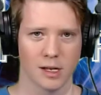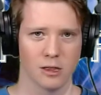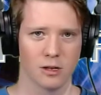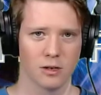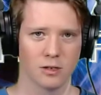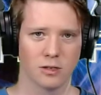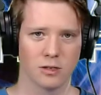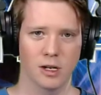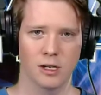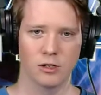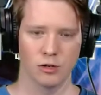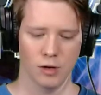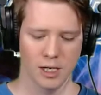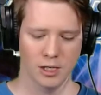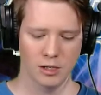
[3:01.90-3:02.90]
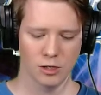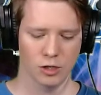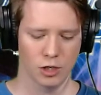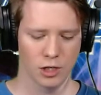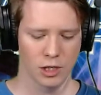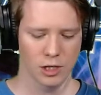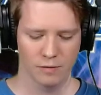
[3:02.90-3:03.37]
this and try to
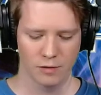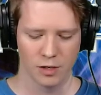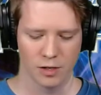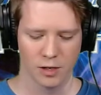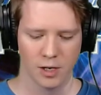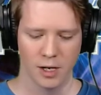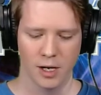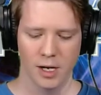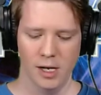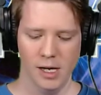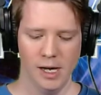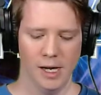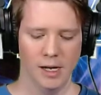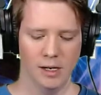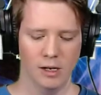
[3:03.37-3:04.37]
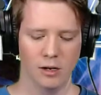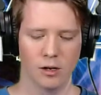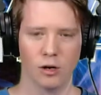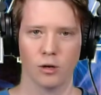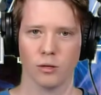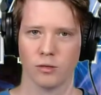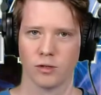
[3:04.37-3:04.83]
shift any
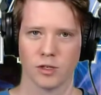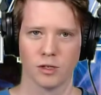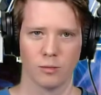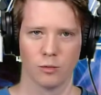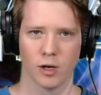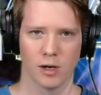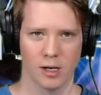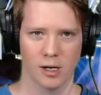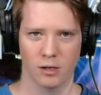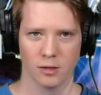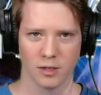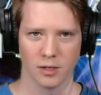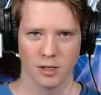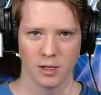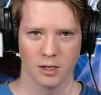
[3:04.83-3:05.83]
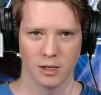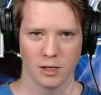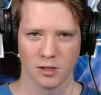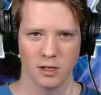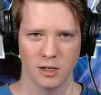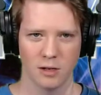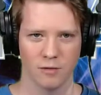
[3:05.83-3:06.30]
note somewhere else and
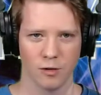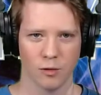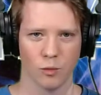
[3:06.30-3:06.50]
just see if it